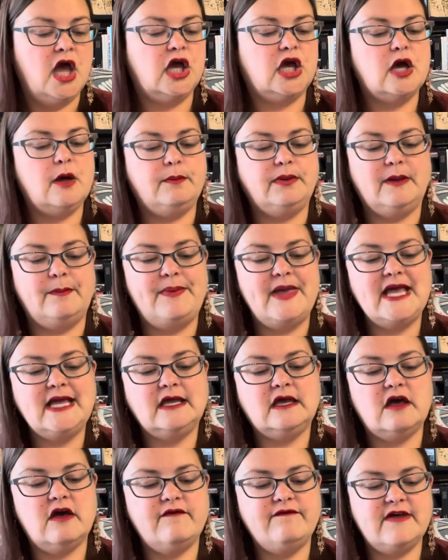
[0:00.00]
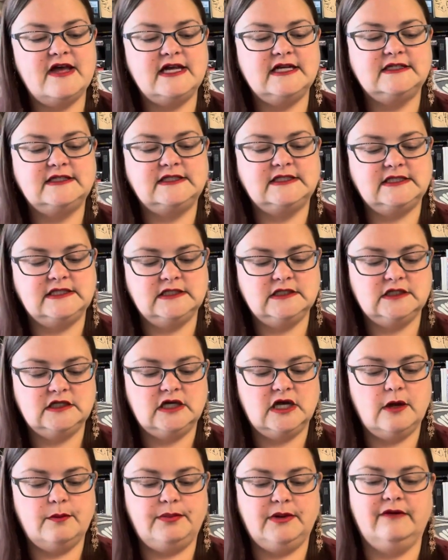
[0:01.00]
couple of pink covers,
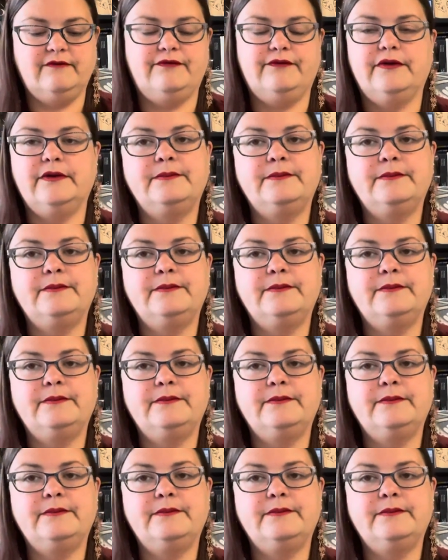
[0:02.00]
couple of,